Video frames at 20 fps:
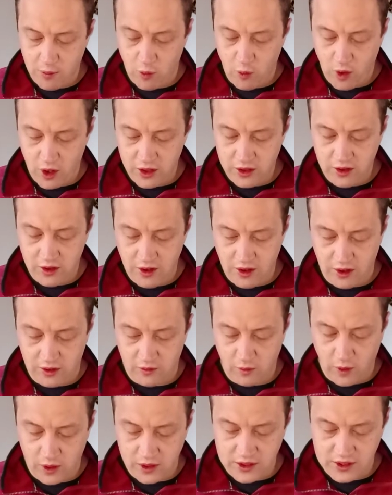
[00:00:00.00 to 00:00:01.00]
one on
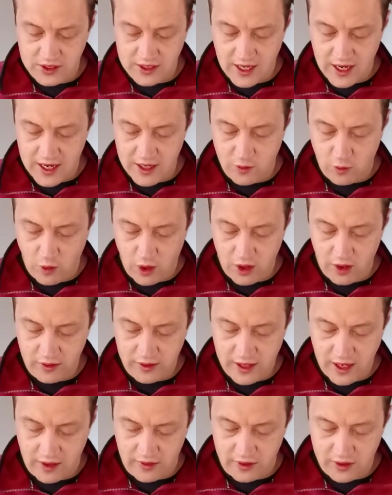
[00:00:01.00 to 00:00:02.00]
one side, one on
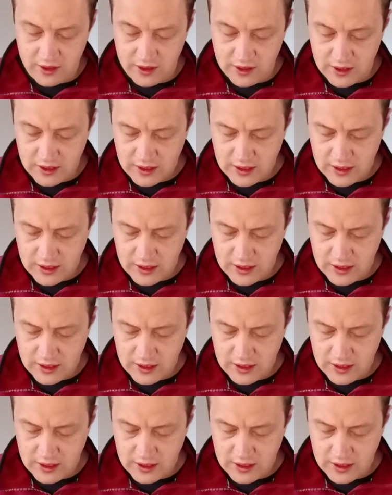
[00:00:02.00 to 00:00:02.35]
the other,